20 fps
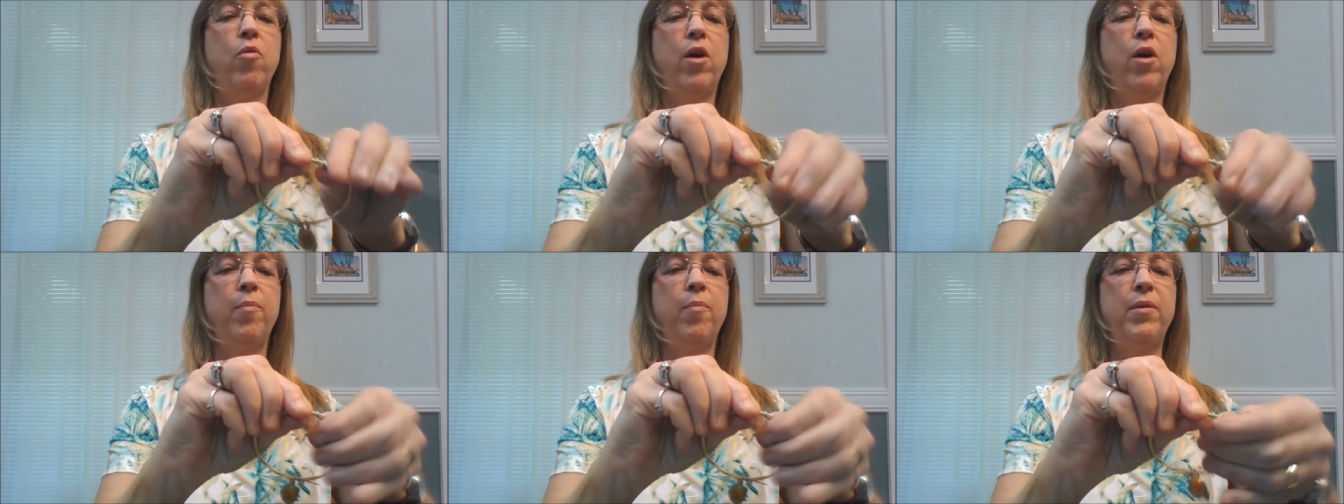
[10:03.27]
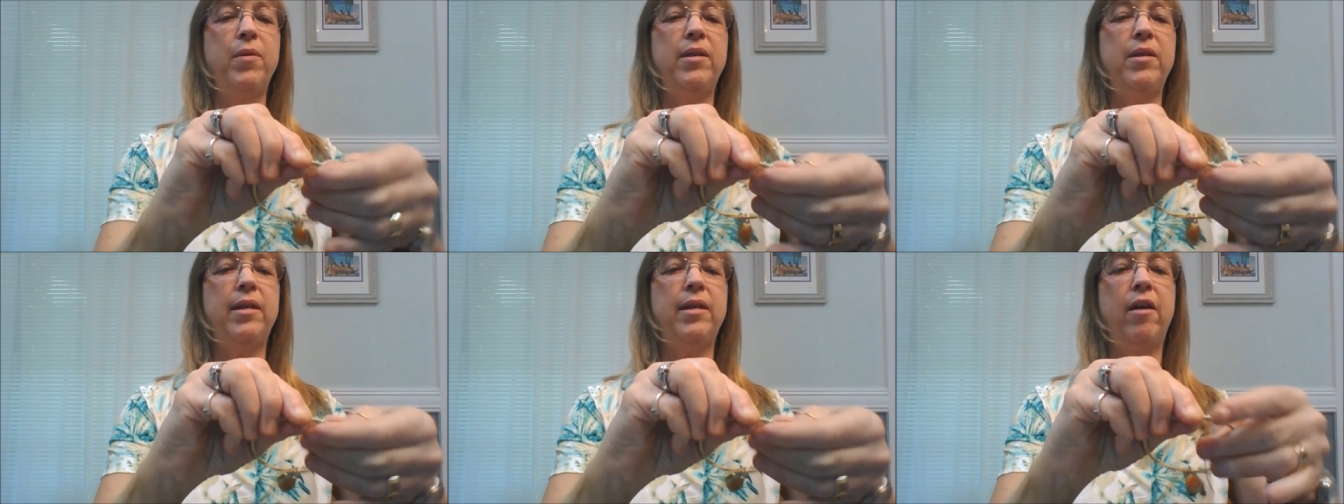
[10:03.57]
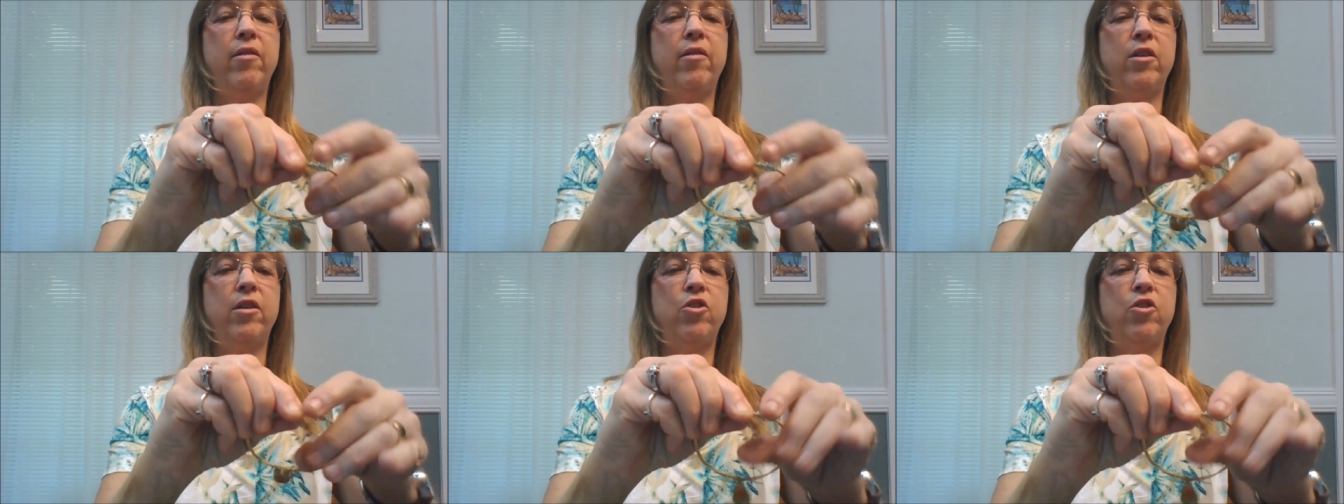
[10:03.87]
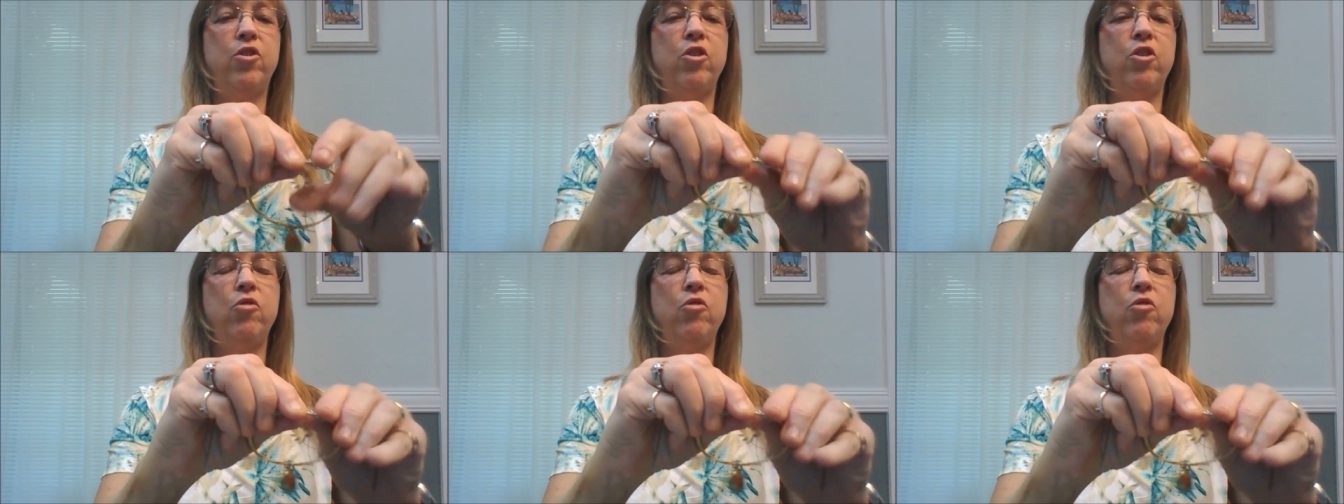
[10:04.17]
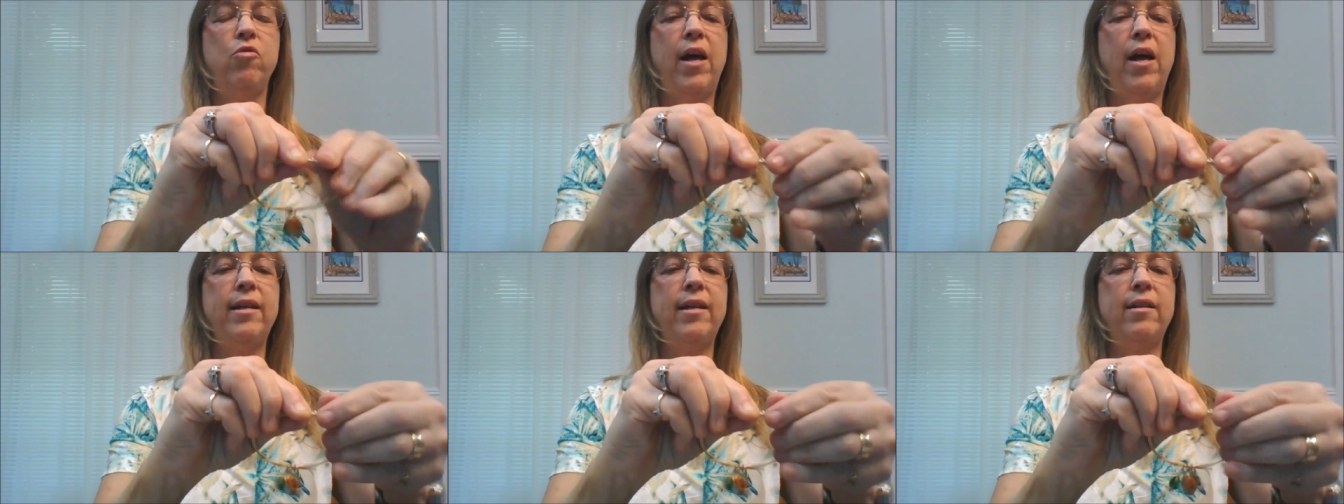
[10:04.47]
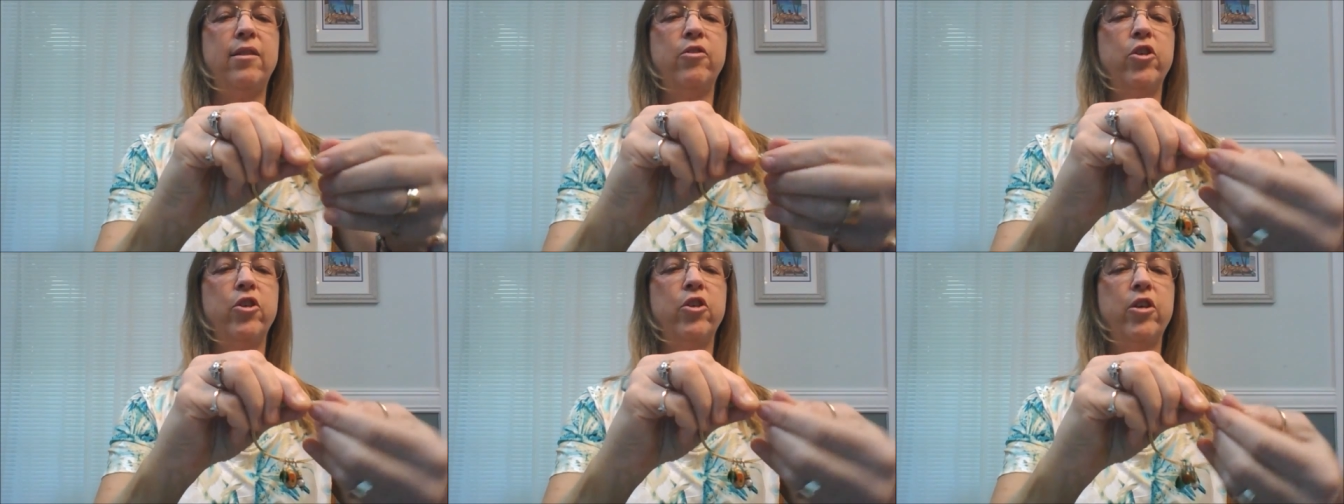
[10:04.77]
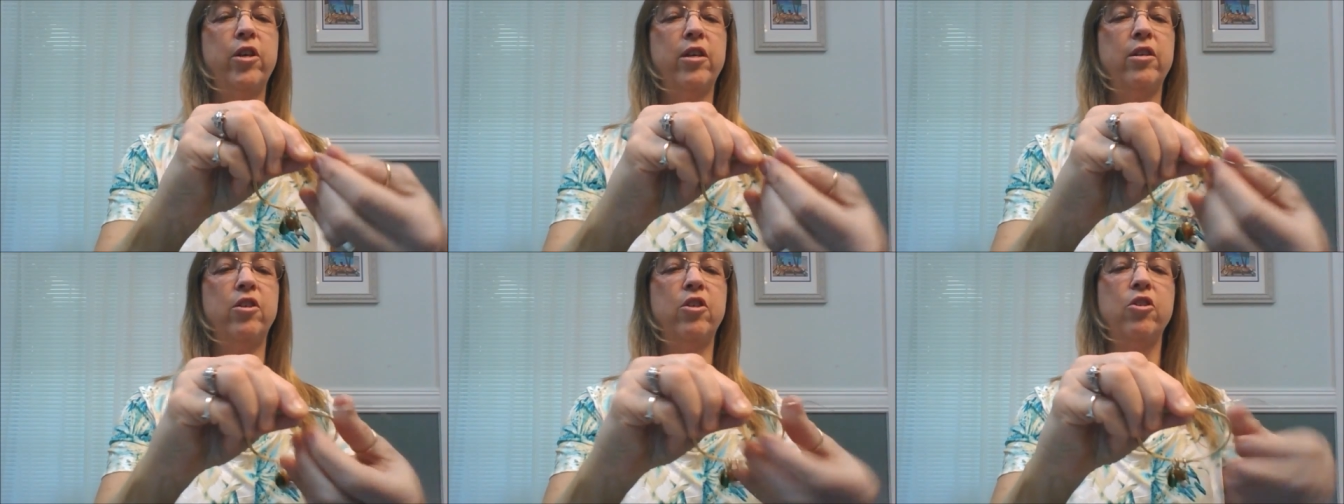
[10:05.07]
go up and down until you like the
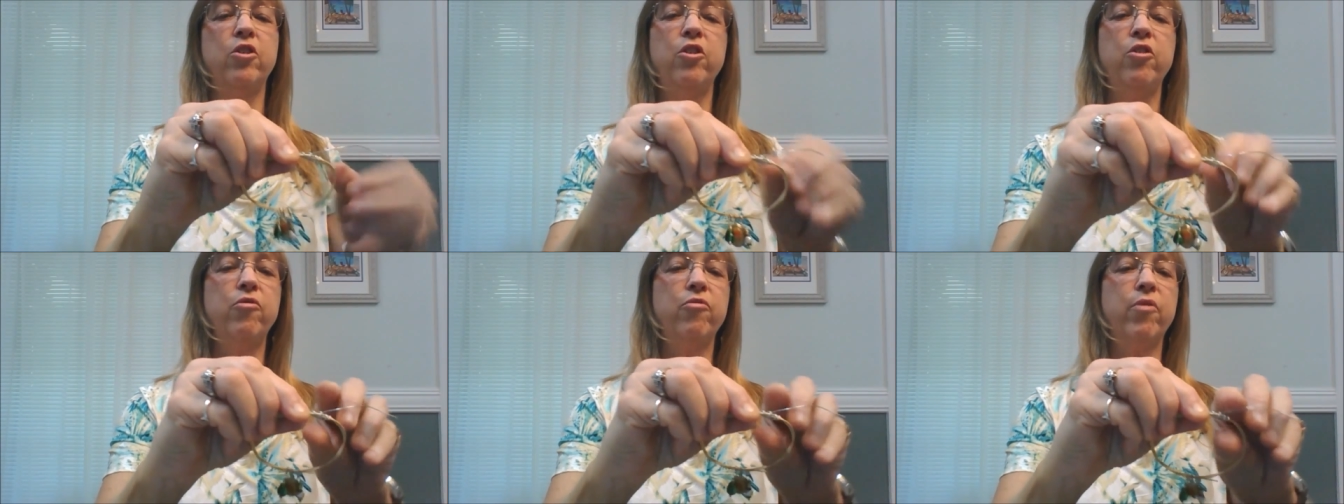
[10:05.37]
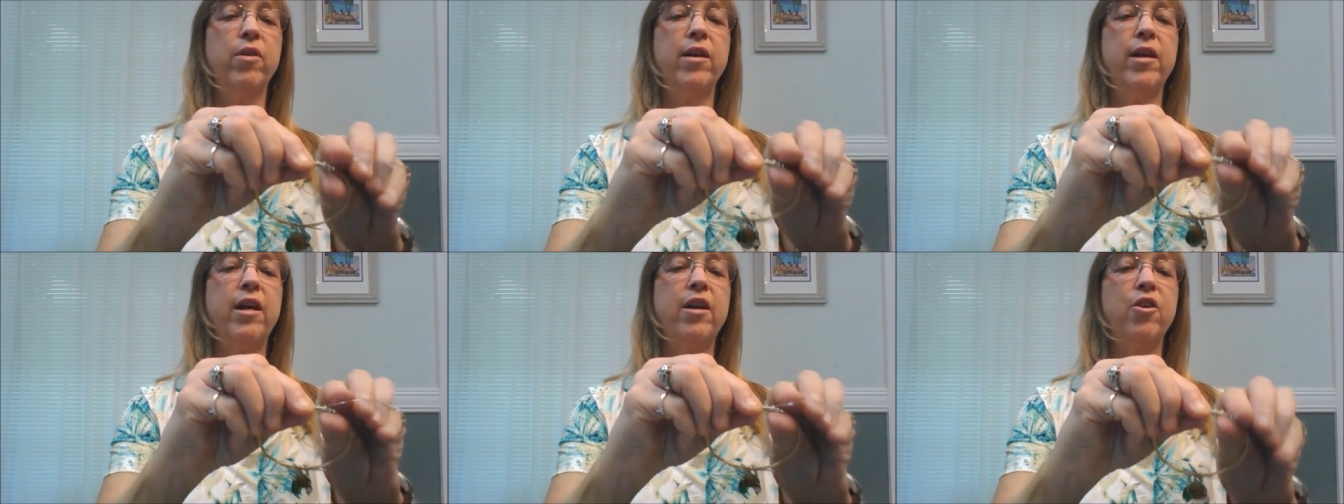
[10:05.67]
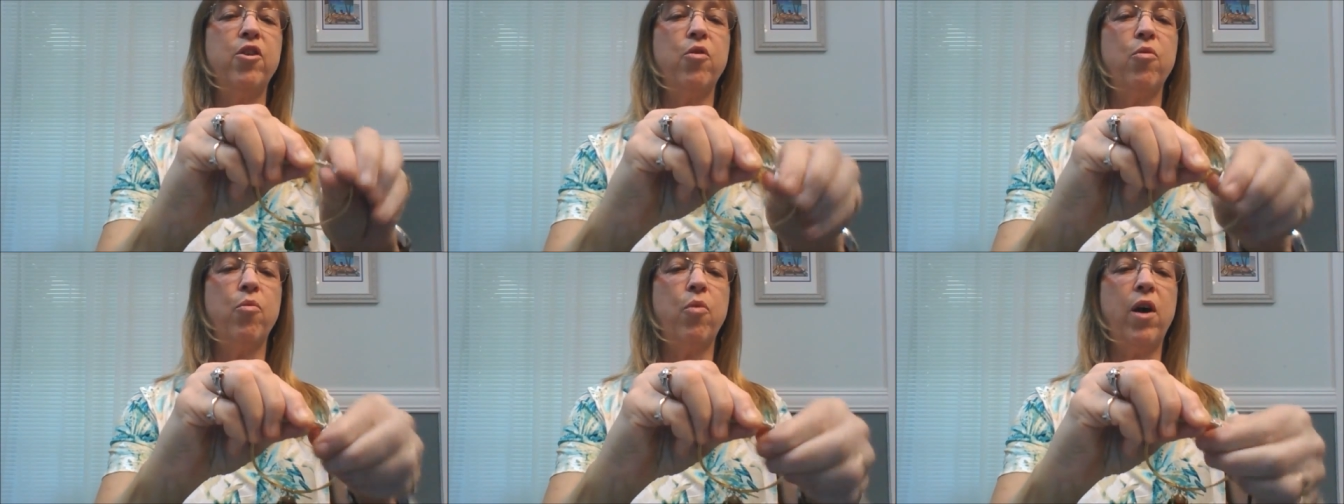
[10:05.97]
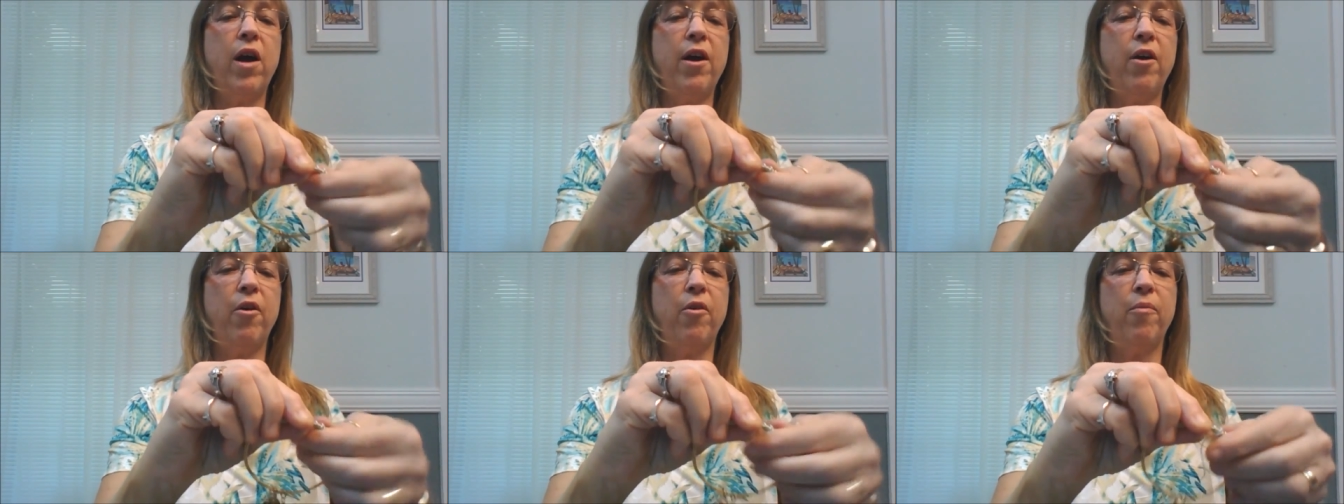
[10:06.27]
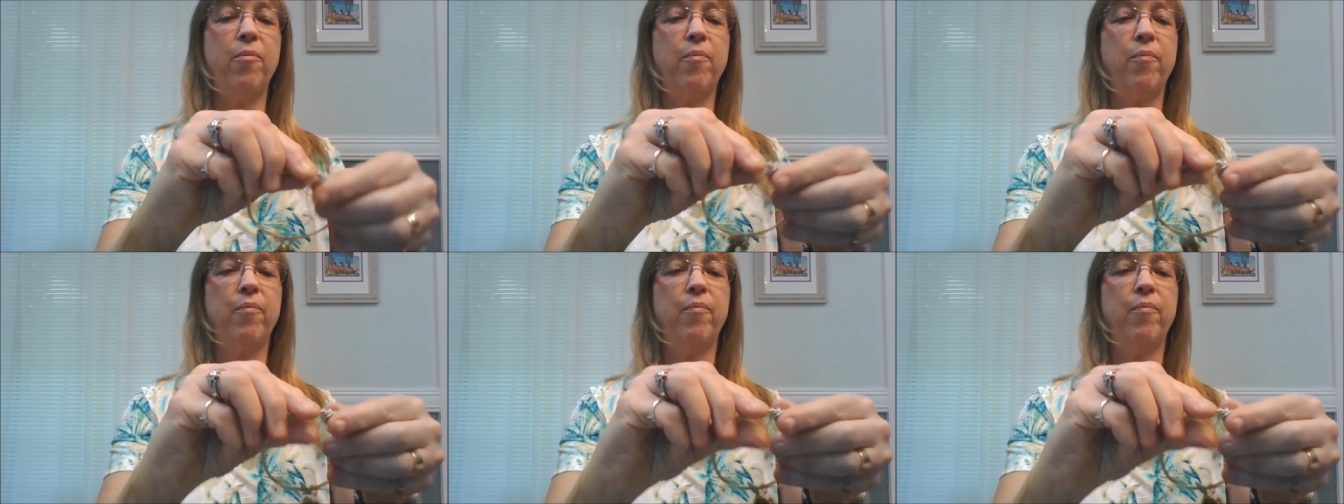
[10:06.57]
look, until you've run out of your wire.